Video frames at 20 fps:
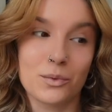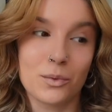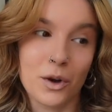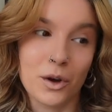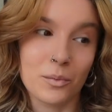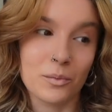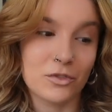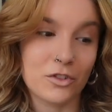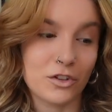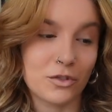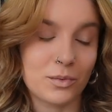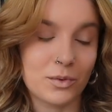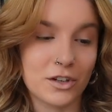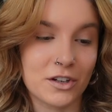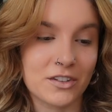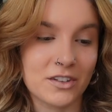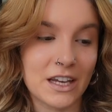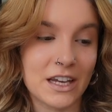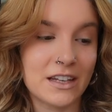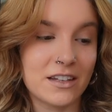one just
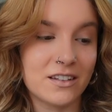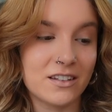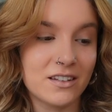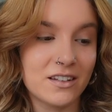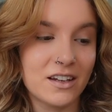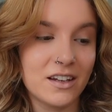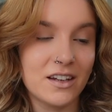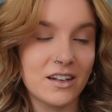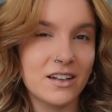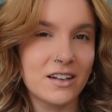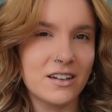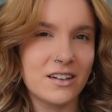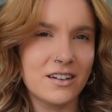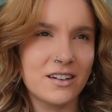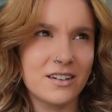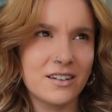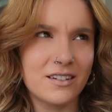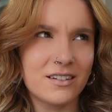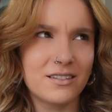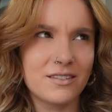because it is
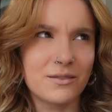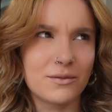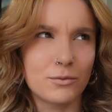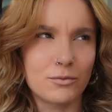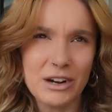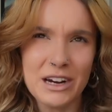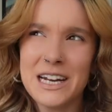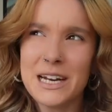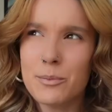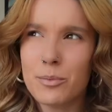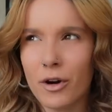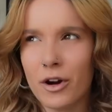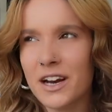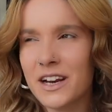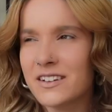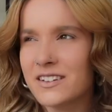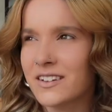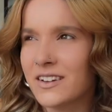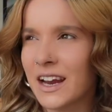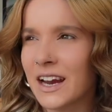really
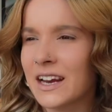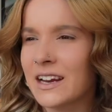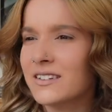bright today.